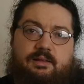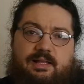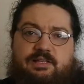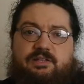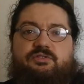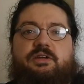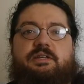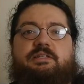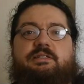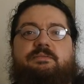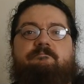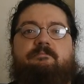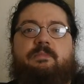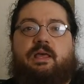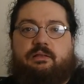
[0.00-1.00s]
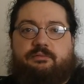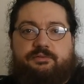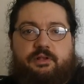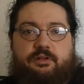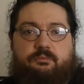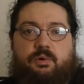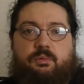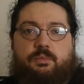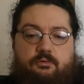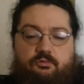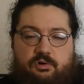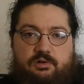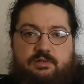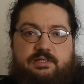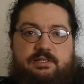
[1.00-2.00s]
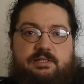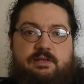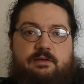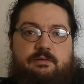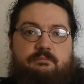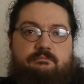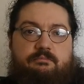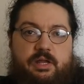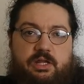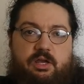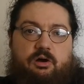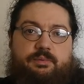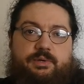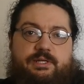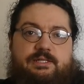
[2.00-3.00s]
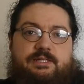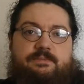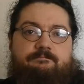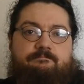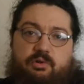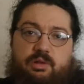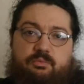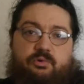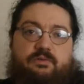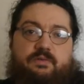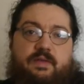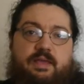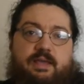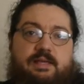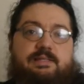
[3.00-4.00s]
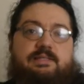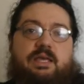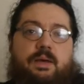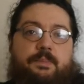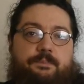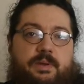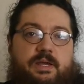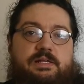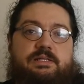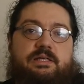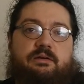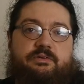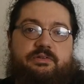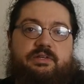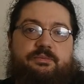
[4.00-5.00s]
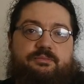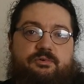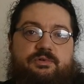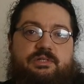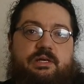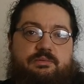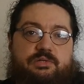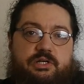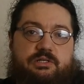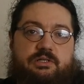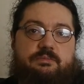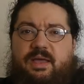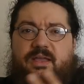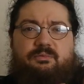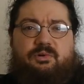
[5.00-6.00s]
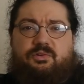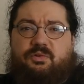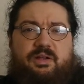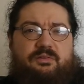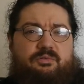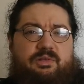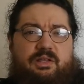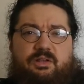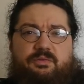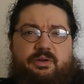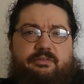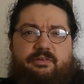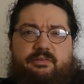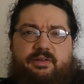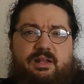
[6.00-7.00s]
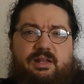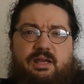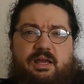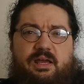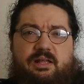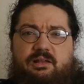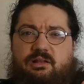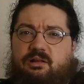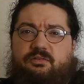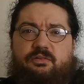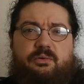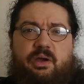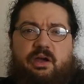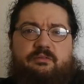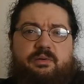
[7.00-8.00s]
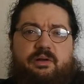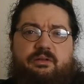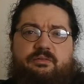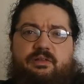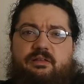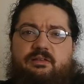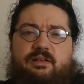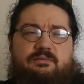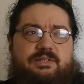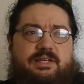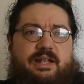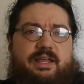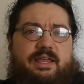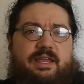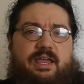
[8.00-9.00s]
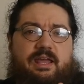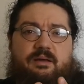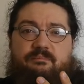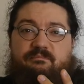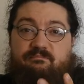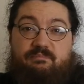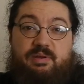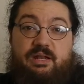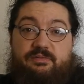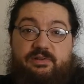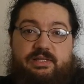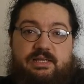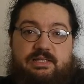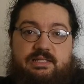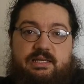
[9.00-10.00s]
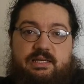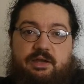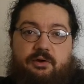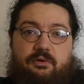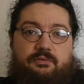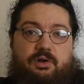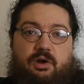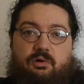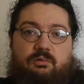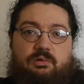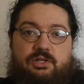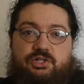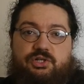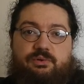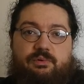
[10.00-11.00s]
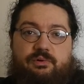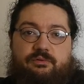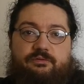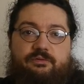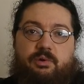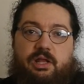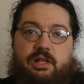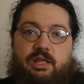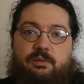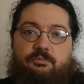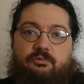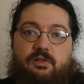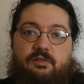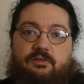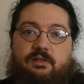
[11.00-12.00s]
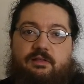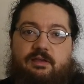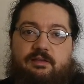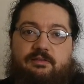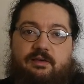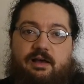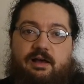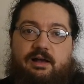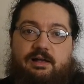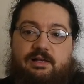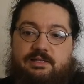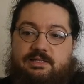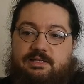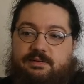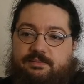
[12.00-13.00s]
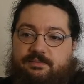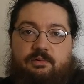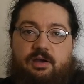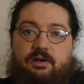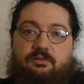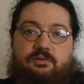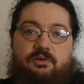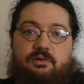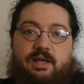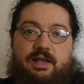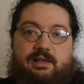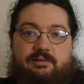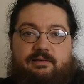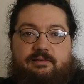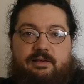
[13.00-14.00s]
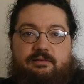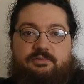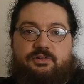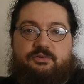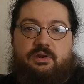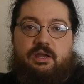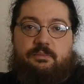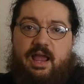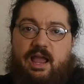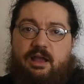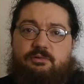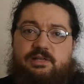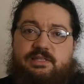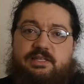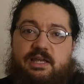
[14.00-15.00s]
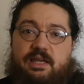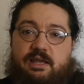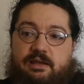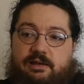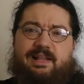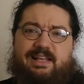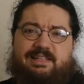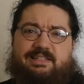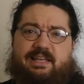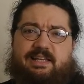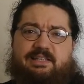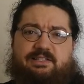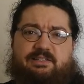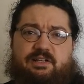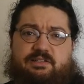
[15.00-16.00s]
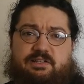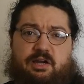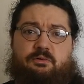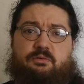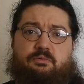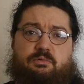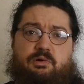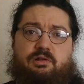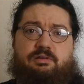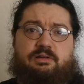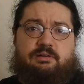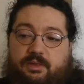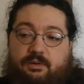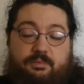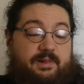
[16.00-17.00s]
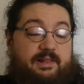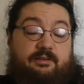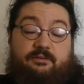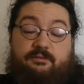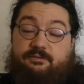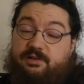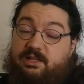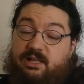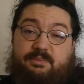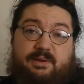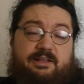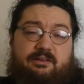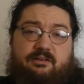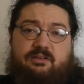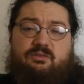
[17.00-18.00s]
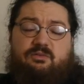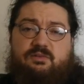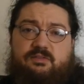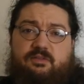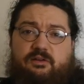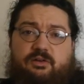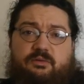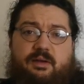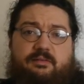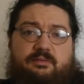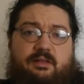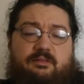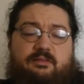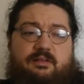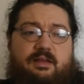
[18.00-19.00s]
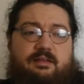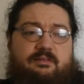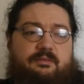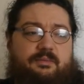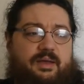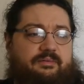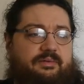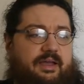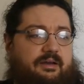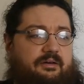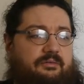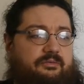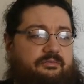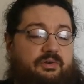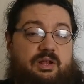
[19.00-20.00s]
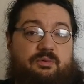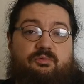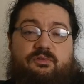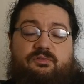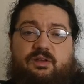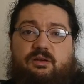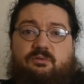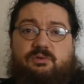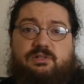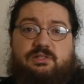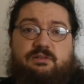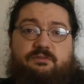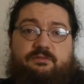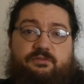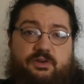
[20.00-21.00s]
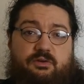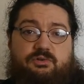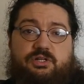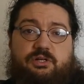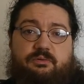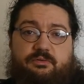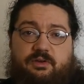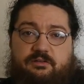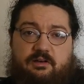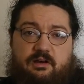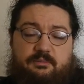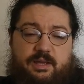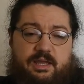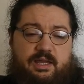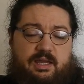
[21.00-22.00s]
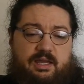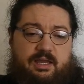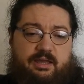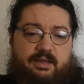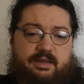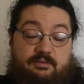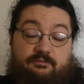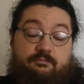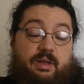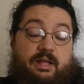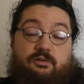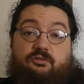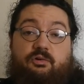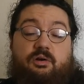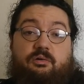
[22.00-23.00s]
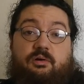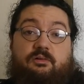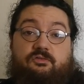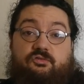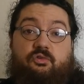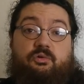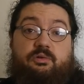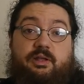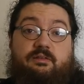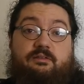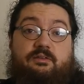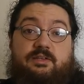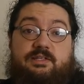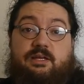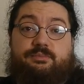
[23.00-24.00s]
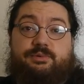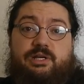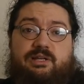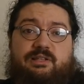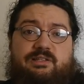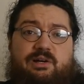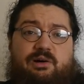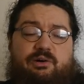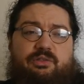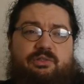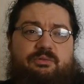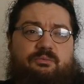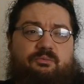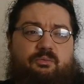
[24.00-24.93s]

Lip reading: Let's address the elephant in the room. Across many hobbies, 3D printing is a bit of a taboo subject. Back in, 2014, 2015, the Luthier hive mind of the internet was getting in a bit of a tizzy over the whole issue of 3D printed guitars. "You can't do that," they'd scream. "Heresy! Plastic isn't the tone wood!" There were plenty of clickbaity articles floating around the internet about how 3D printing was the future of guitar making. Even Ben Crow got drawn into the subject on